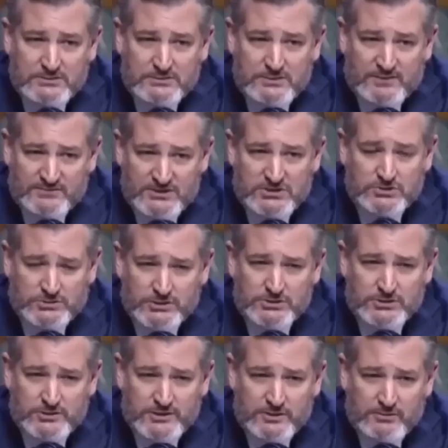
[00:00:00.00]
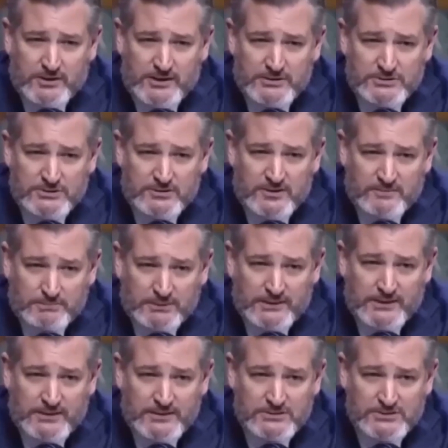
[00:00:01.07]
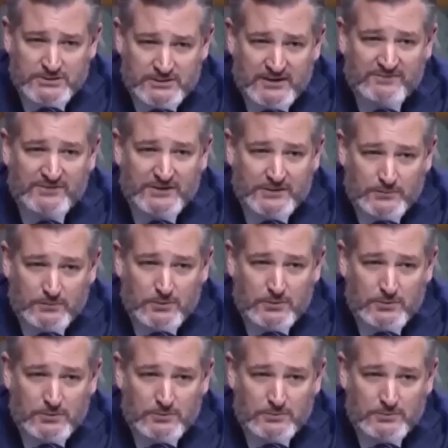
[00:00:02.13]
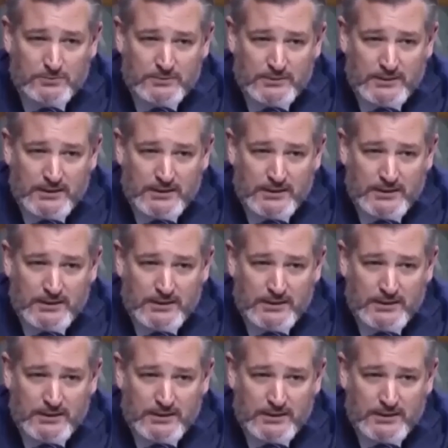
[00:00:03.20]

of District Attorney Krasner have played a significant role